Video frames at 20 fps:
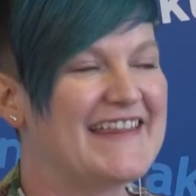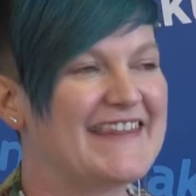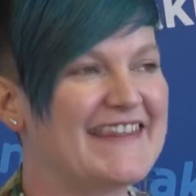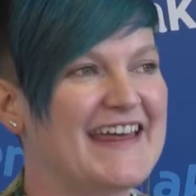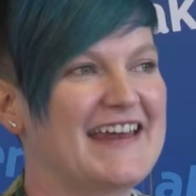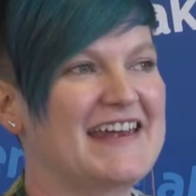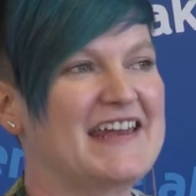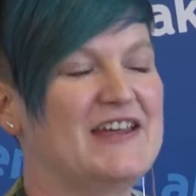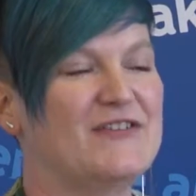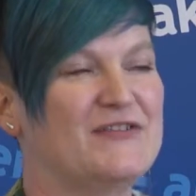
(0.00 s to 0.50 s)

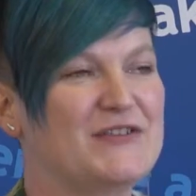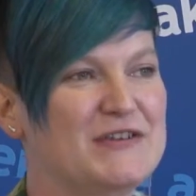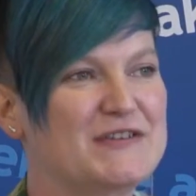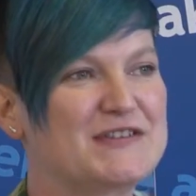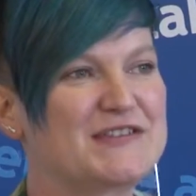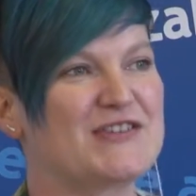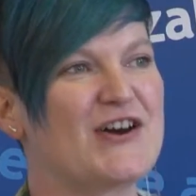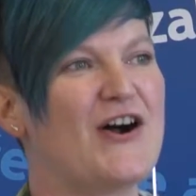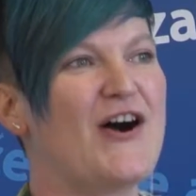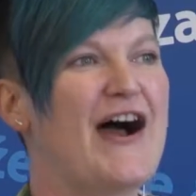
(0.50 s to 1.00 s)
than if you
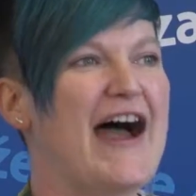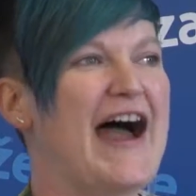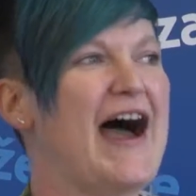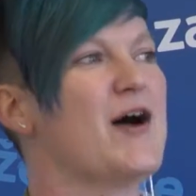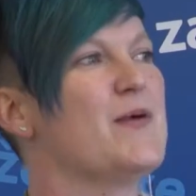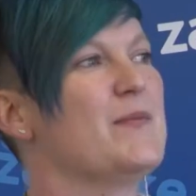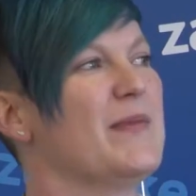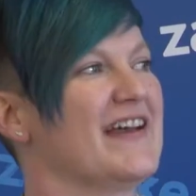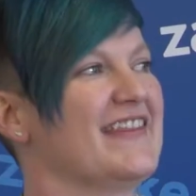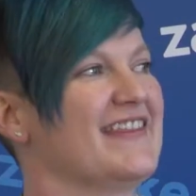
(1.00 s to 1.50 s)
start
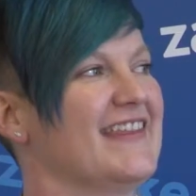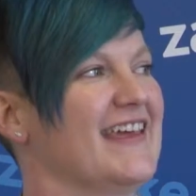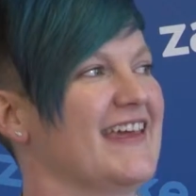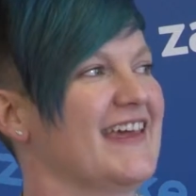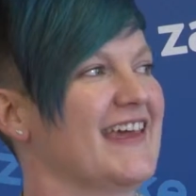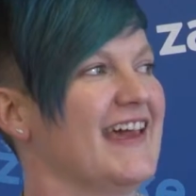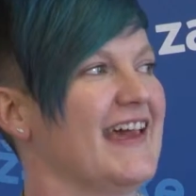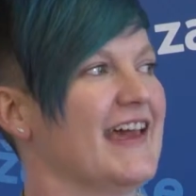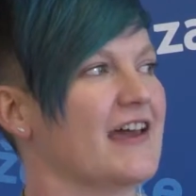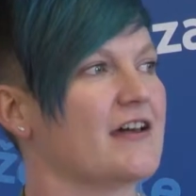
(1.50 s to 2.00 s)
out by
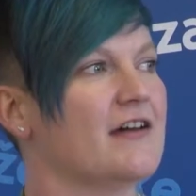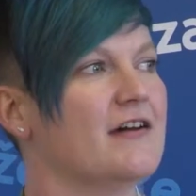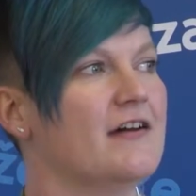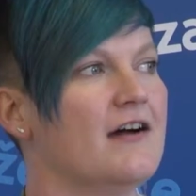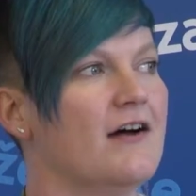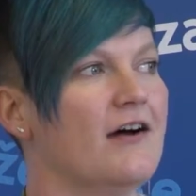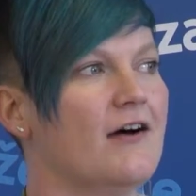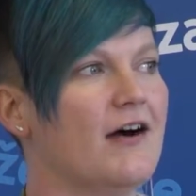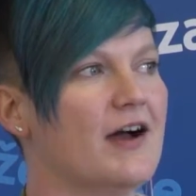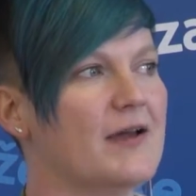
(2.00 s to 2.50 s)
thinking,
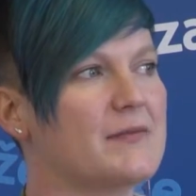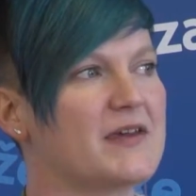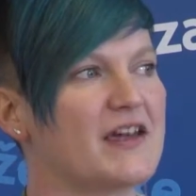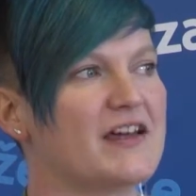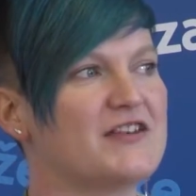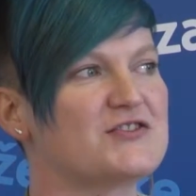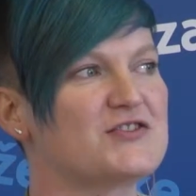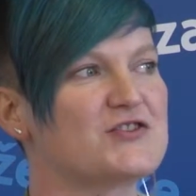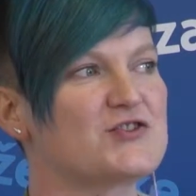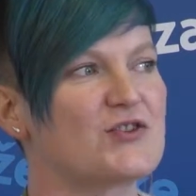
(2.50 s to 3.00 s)
I'm
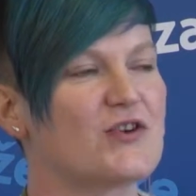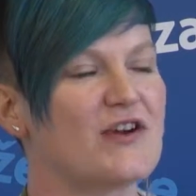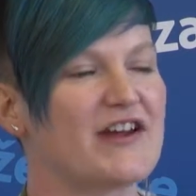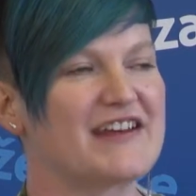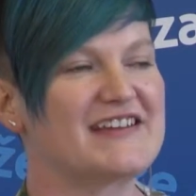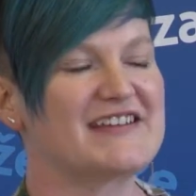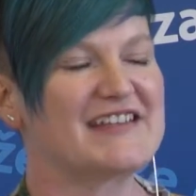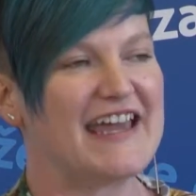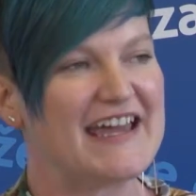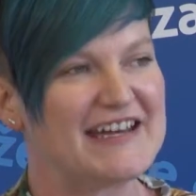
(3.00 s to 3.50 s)
going to try
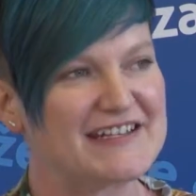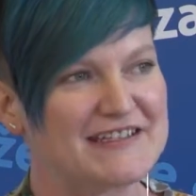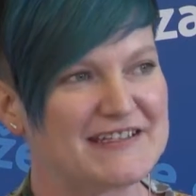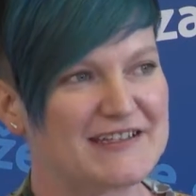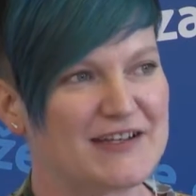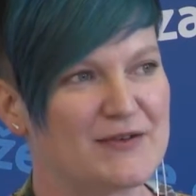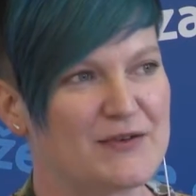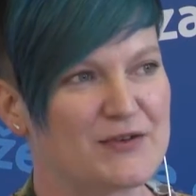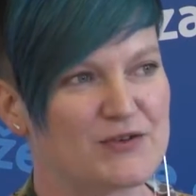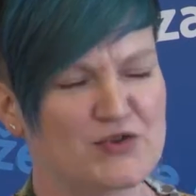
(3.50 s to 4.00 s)

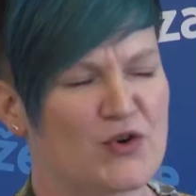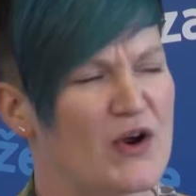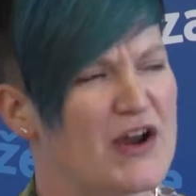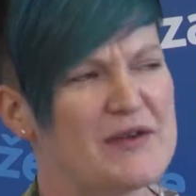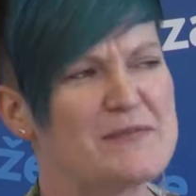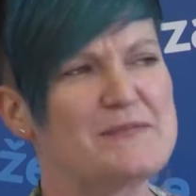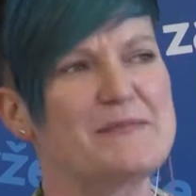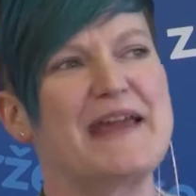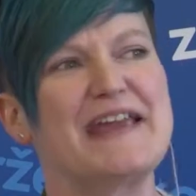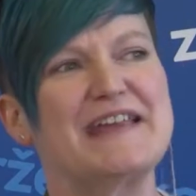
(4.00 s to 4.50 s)

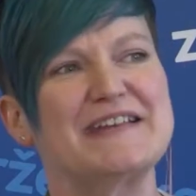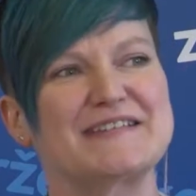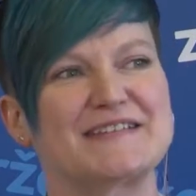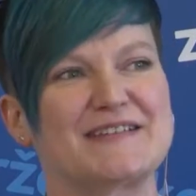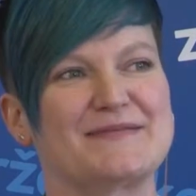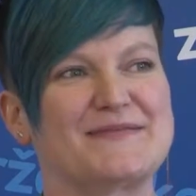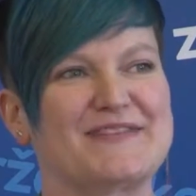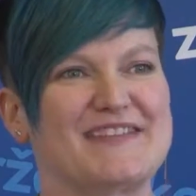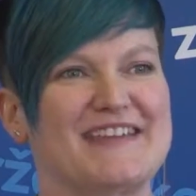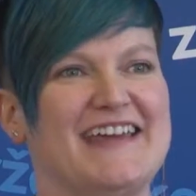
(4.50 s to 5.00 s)
and make
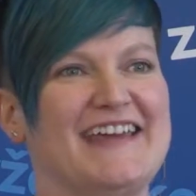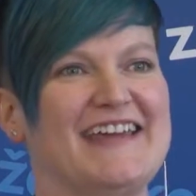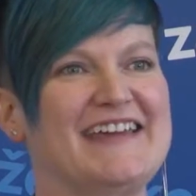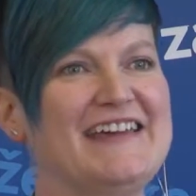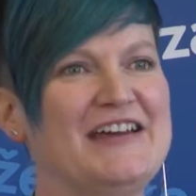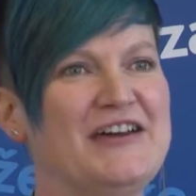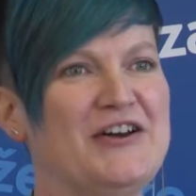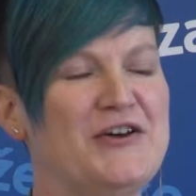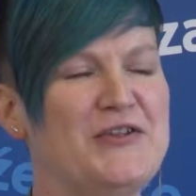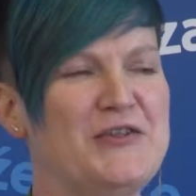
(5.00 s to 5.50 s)

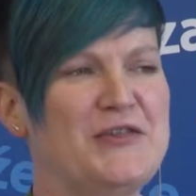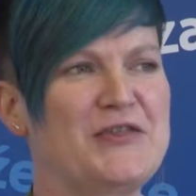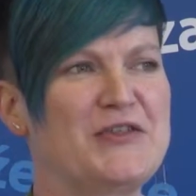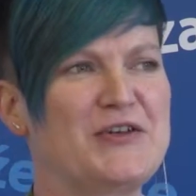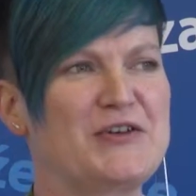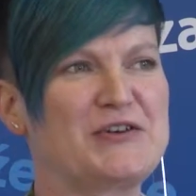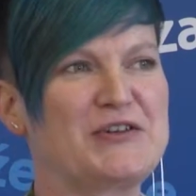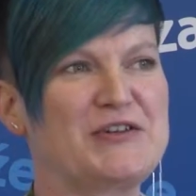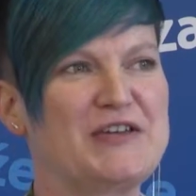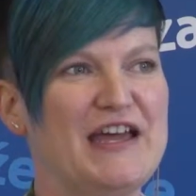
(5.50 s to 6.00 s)
something
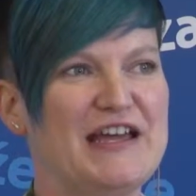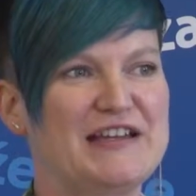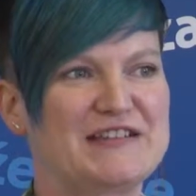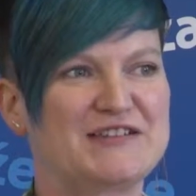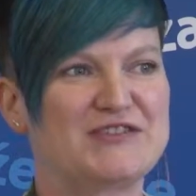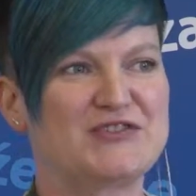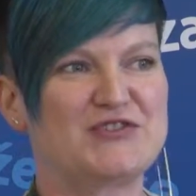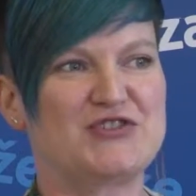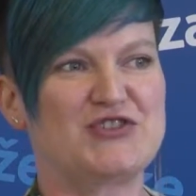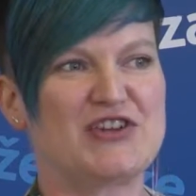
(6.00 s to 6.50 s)
that
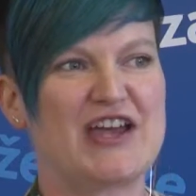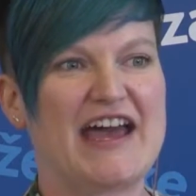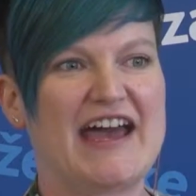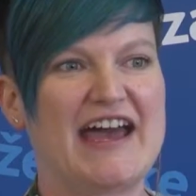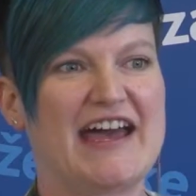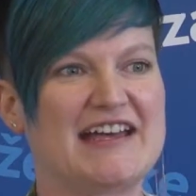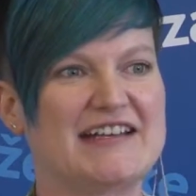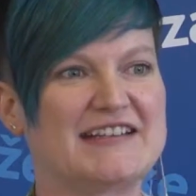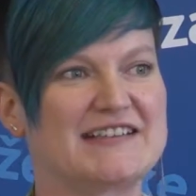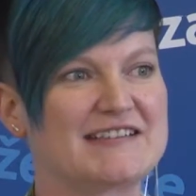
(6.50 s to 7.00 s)
gets
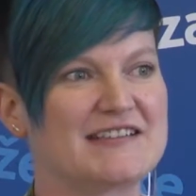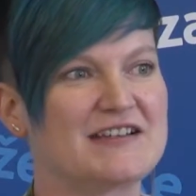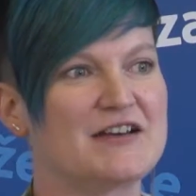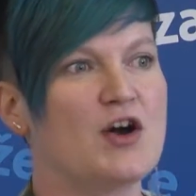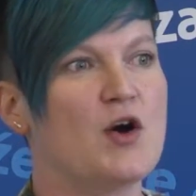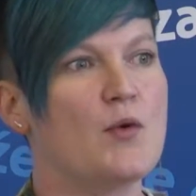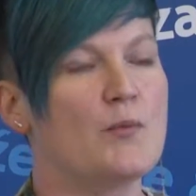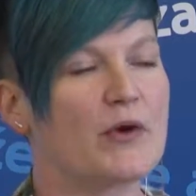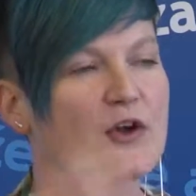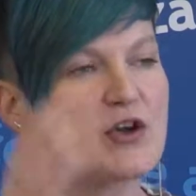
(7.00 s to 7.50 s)
shares,
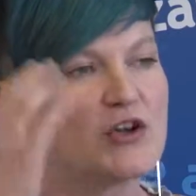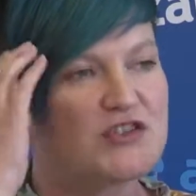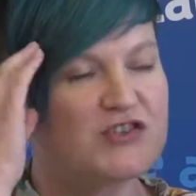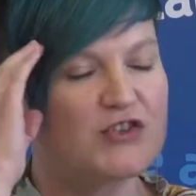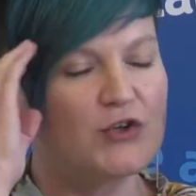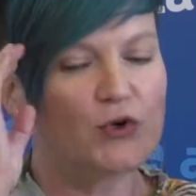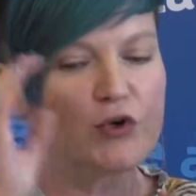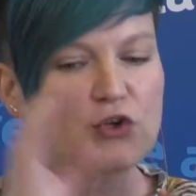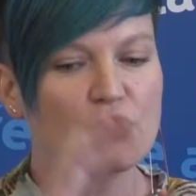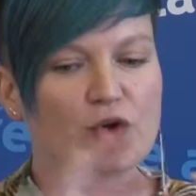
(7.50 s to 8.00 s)

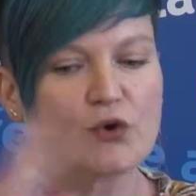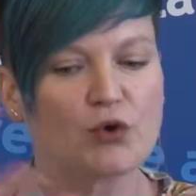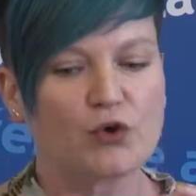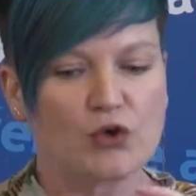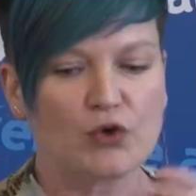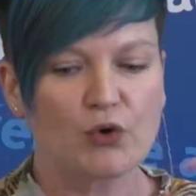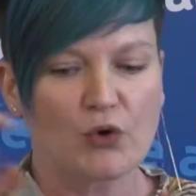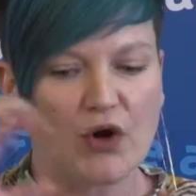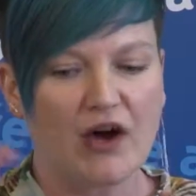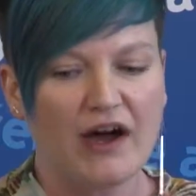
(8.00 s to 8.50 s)
because you're
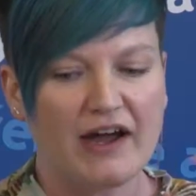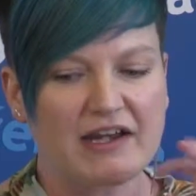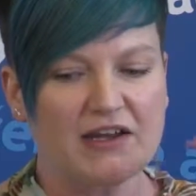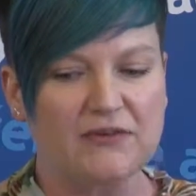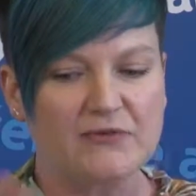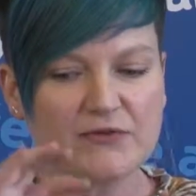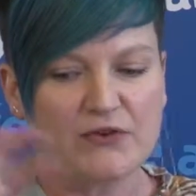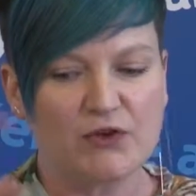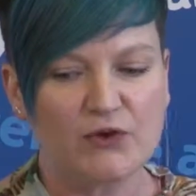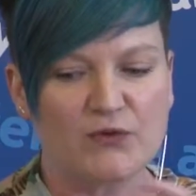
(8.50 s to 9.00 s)

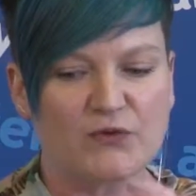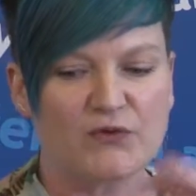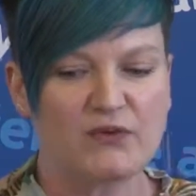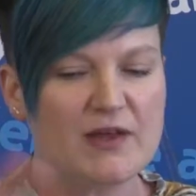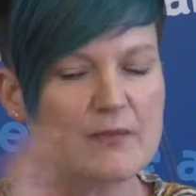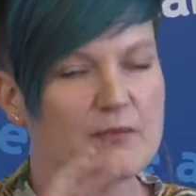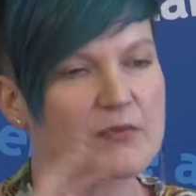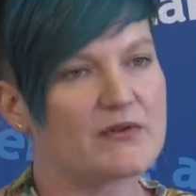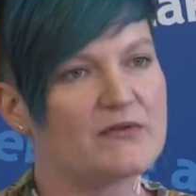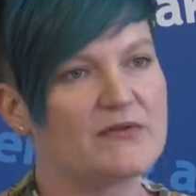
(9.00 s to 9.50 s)

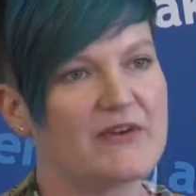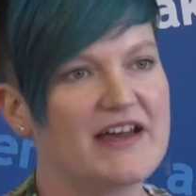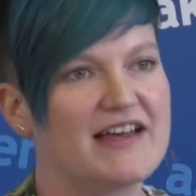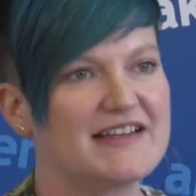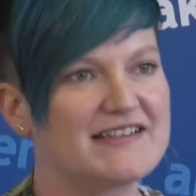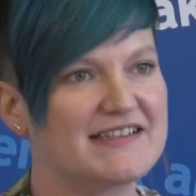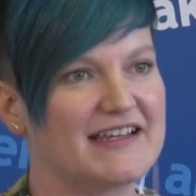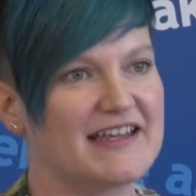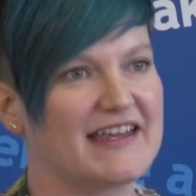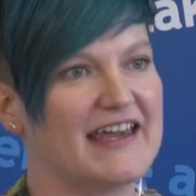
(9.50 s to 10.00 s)
flip
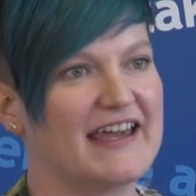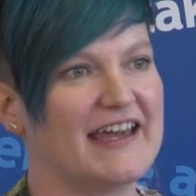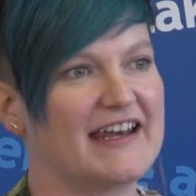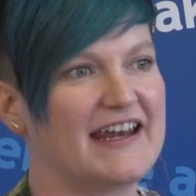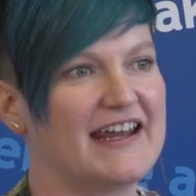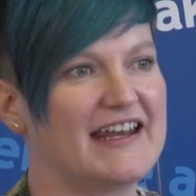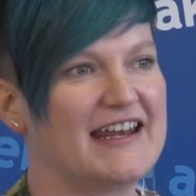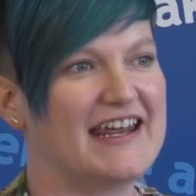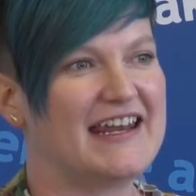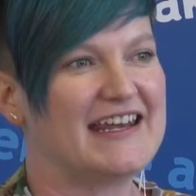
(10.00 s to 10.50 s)
reversing it,
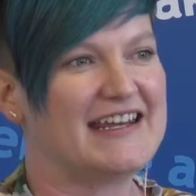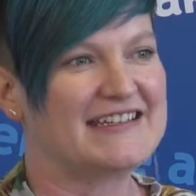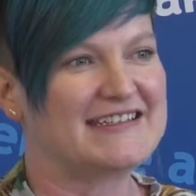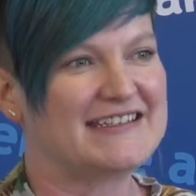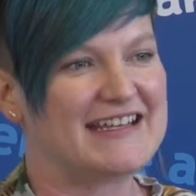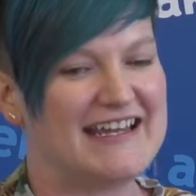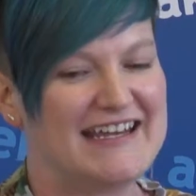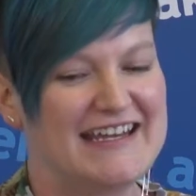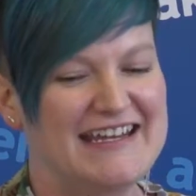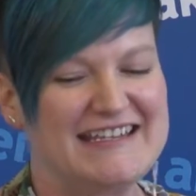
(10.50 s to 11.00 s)
and
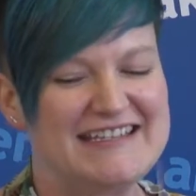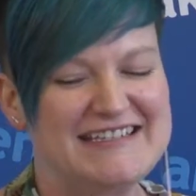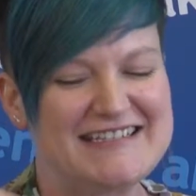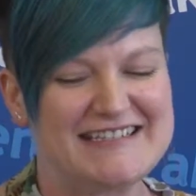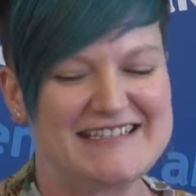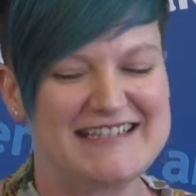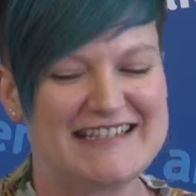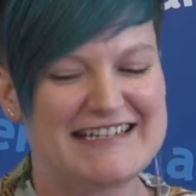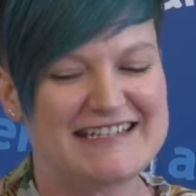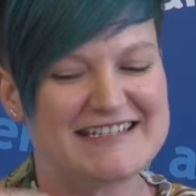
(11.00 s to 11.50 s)

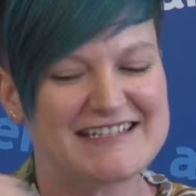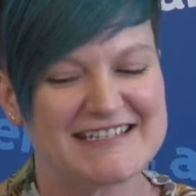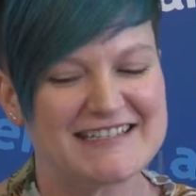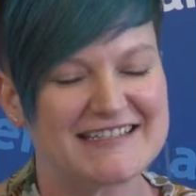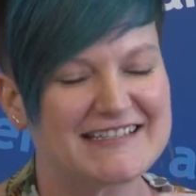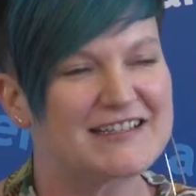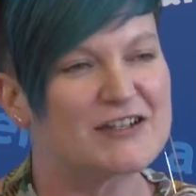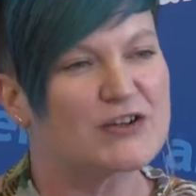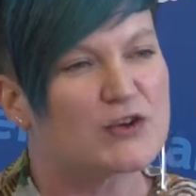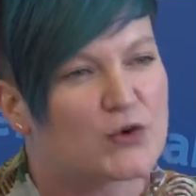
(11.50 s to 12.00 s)
it
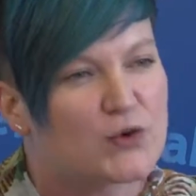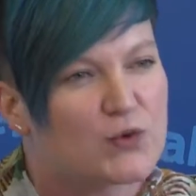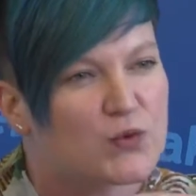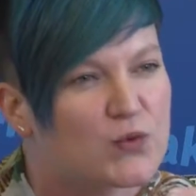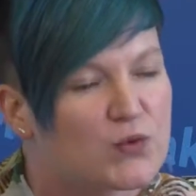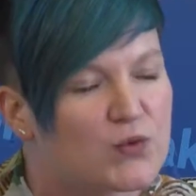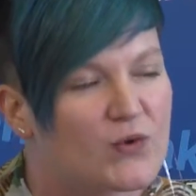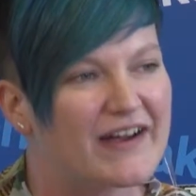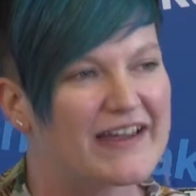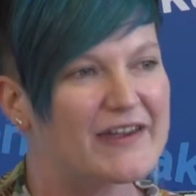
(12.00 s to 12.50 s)
doesn't
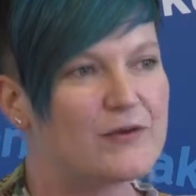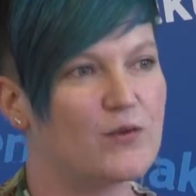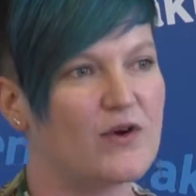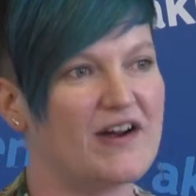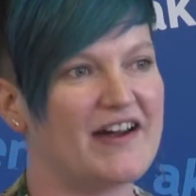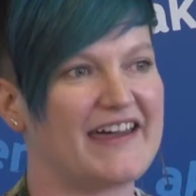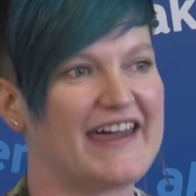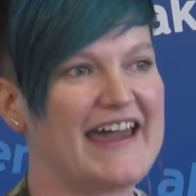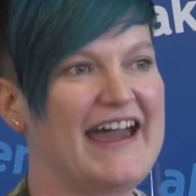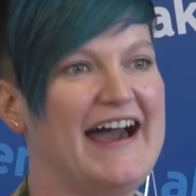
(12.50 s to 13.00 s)
quite
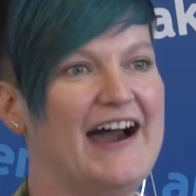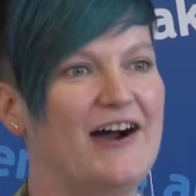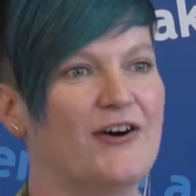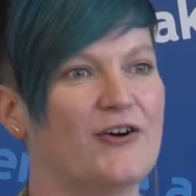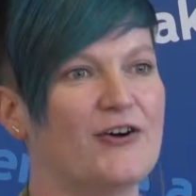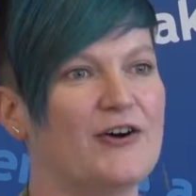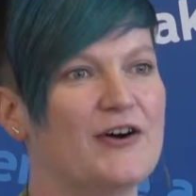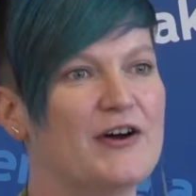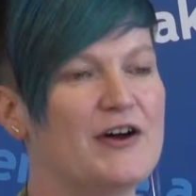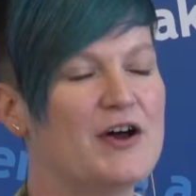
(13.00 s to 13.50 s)
work out.